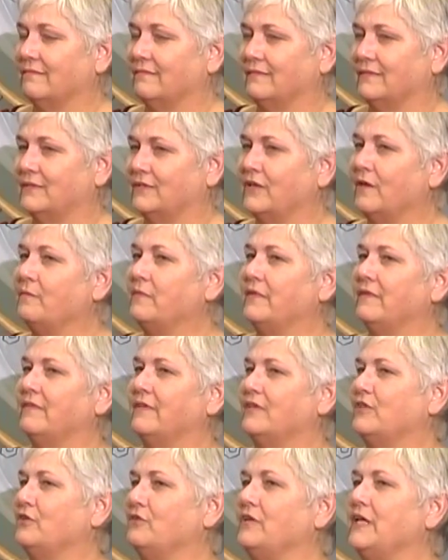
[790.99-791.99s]
something
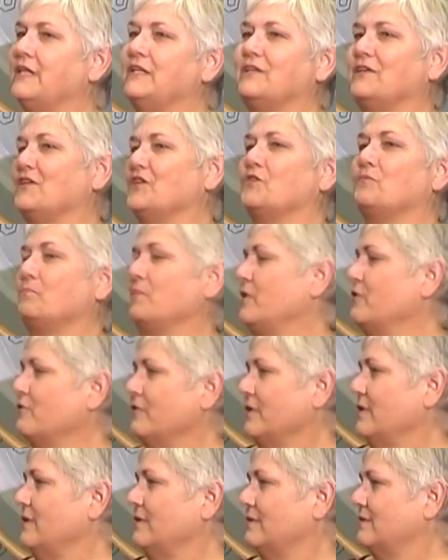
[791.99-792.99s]
that you need to
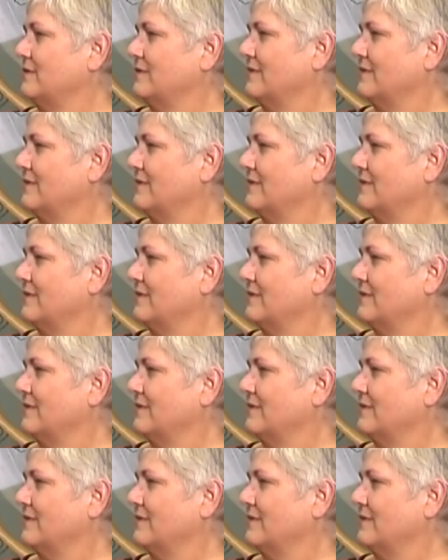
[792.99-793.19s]
experience.